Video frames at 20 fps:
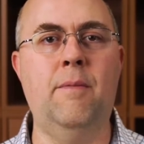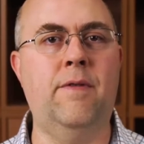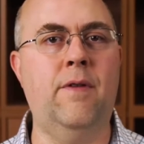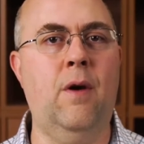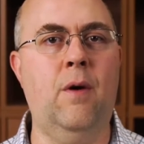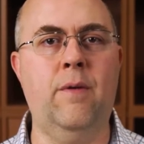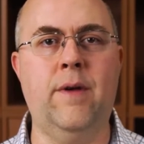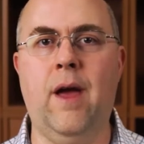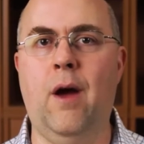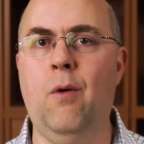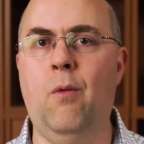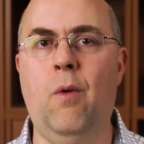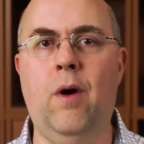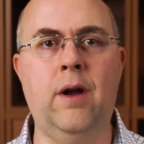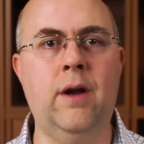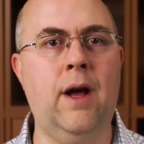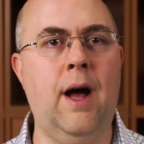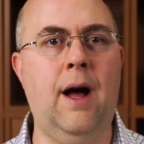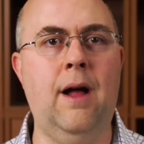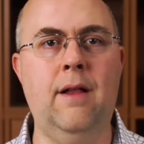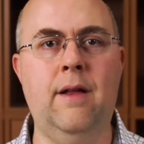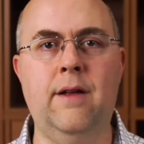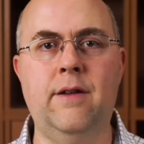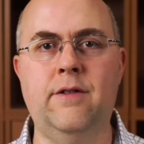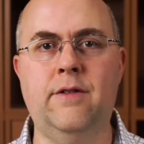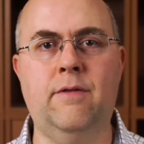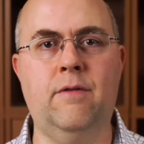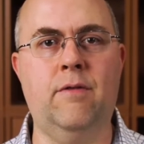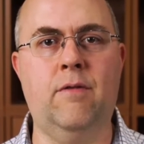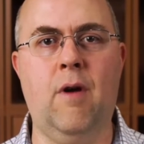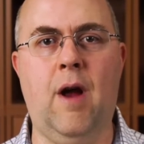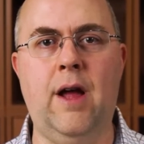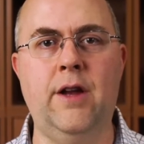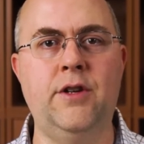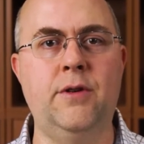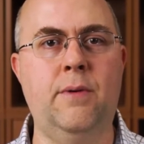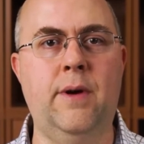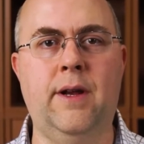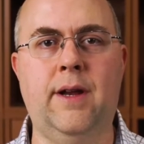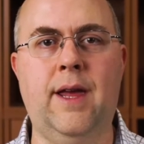So, one college
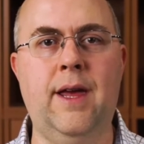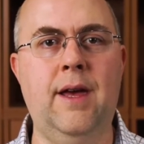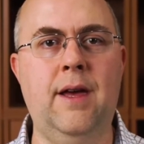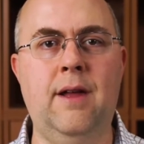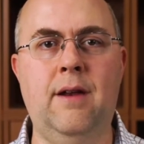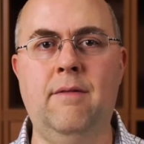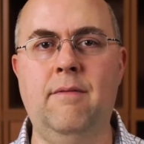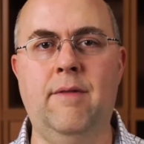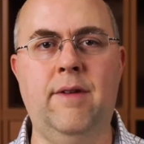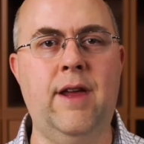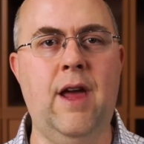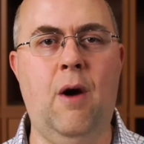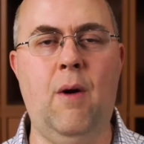graduate kid,